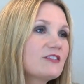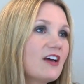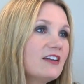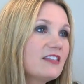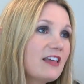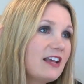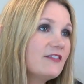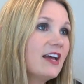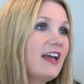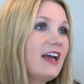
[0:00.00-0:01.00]

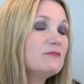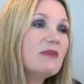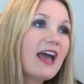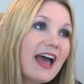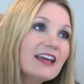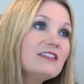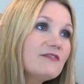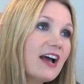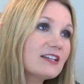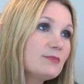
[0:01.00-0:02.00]
Thonathava had
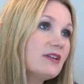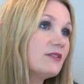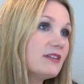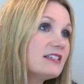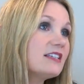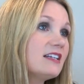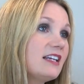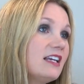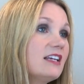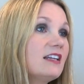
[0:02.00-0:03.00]
in fact been arrested
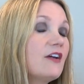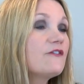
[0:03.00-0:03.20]
again